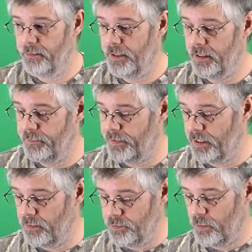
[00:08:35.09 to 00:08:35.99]
But if I
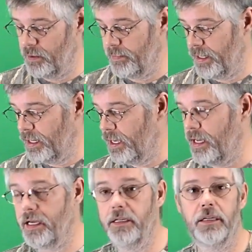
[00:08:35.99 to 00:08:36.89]
go toward my
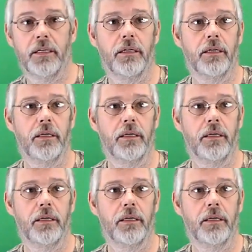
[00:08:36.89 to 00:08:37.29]
light,